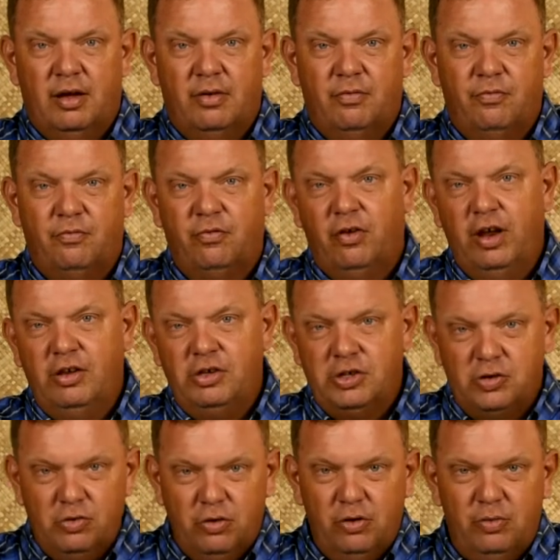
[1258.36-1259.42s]
fringe
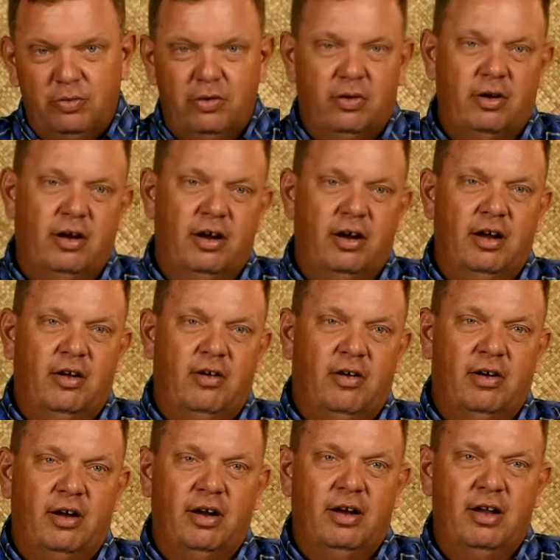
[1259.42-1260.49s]
groups
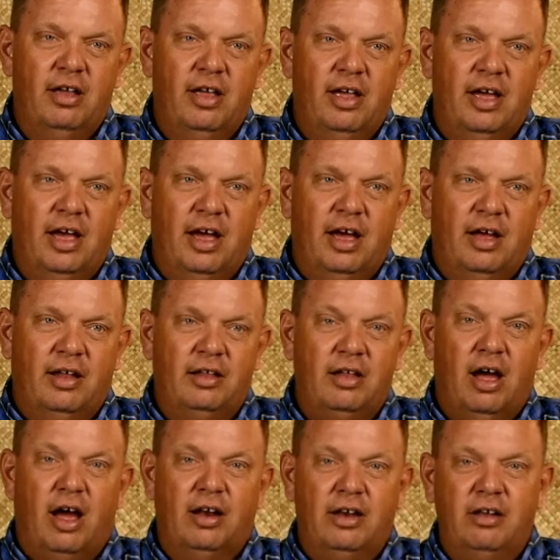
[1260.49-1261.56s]
or
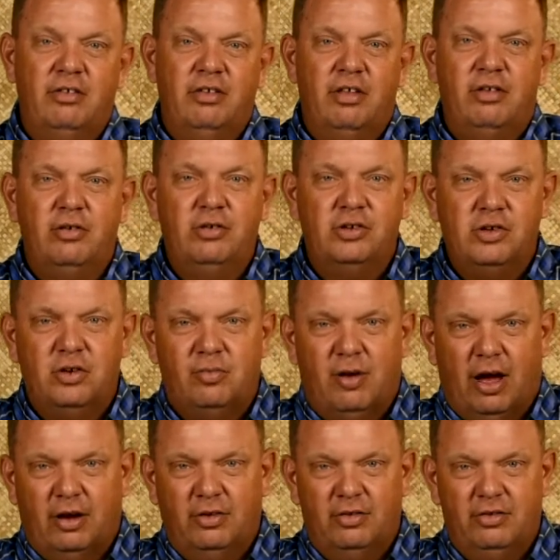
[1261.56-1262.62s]
non-institutional
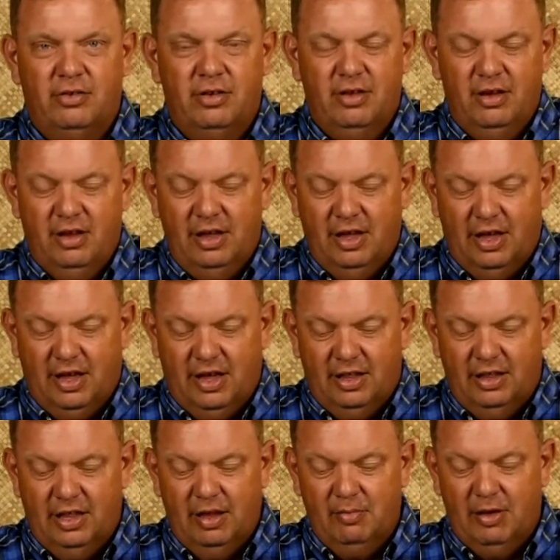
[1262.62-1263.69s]
models.
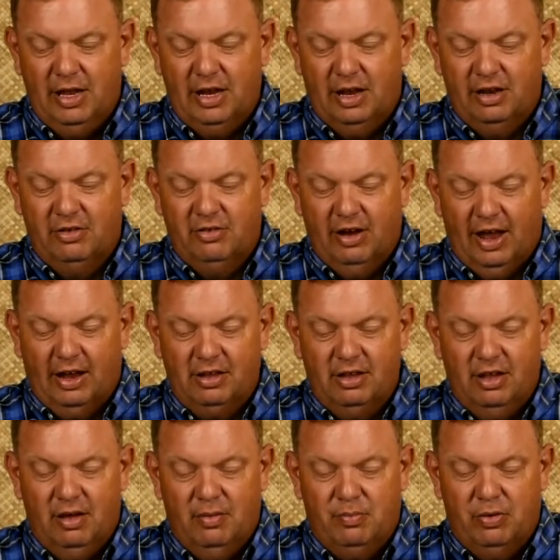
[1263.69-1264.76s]
They may not
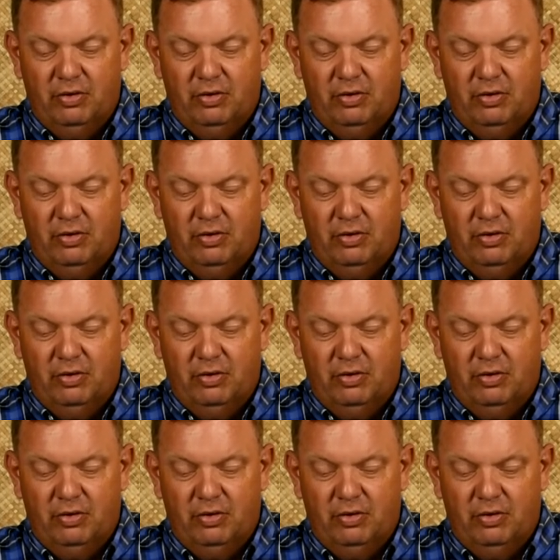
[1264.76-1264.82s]
attract